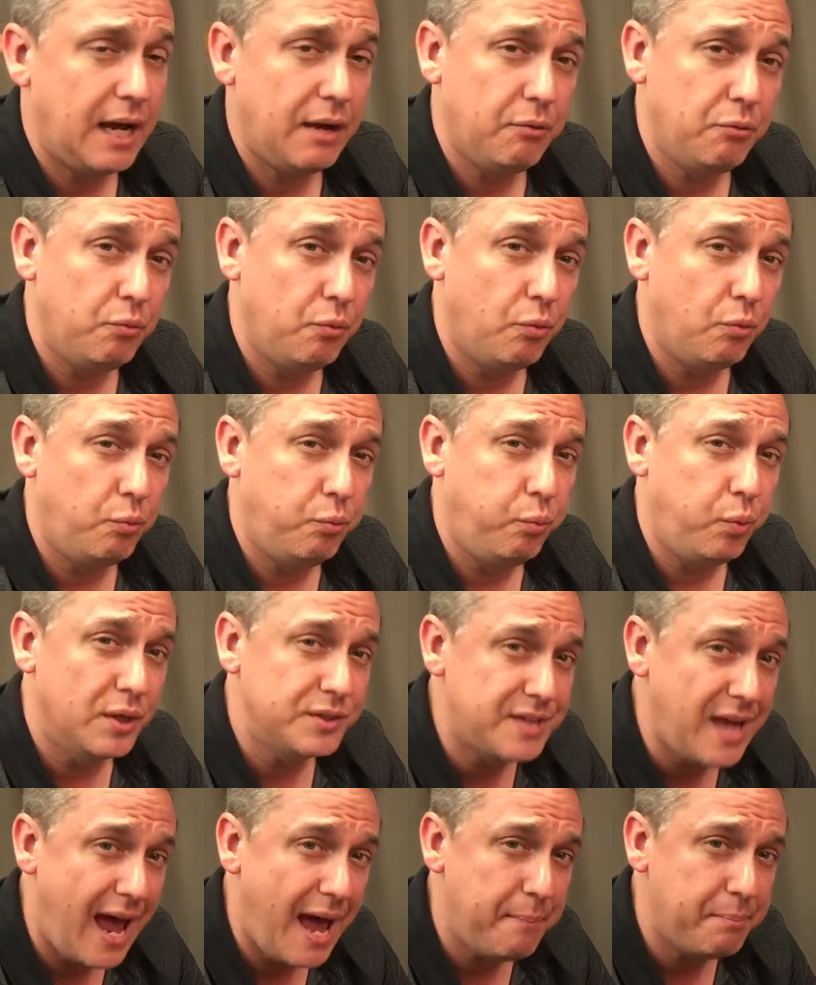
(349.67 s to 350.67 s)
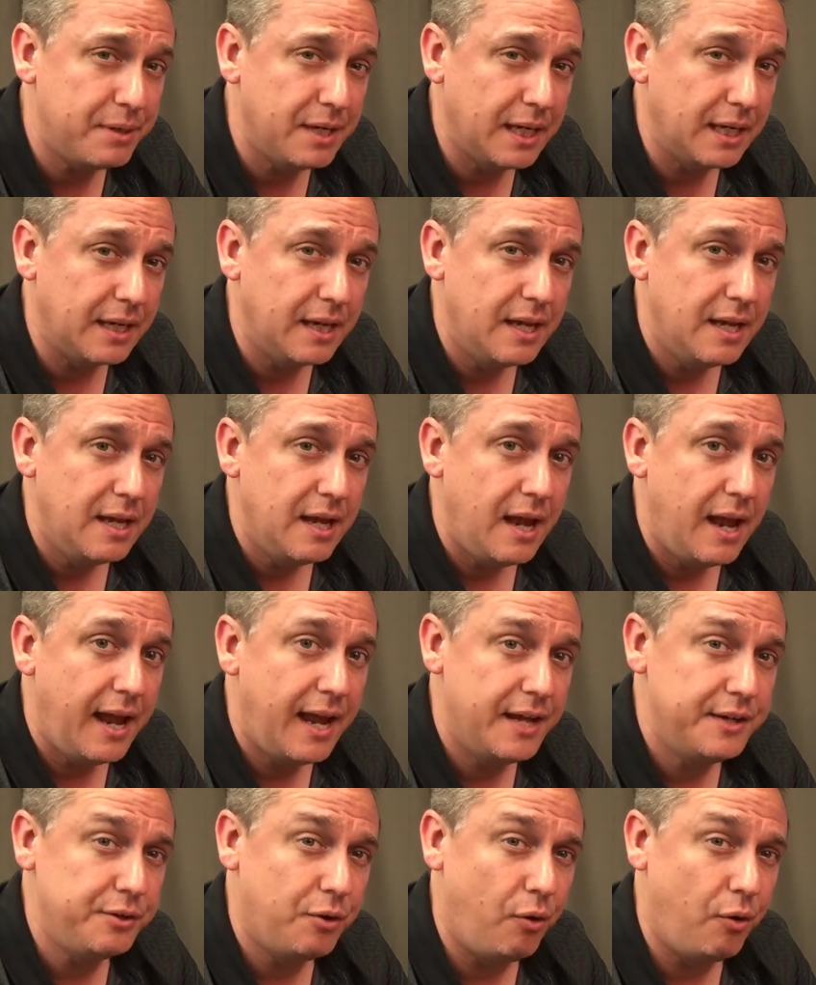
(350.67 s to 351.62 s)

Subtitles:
what's happening, and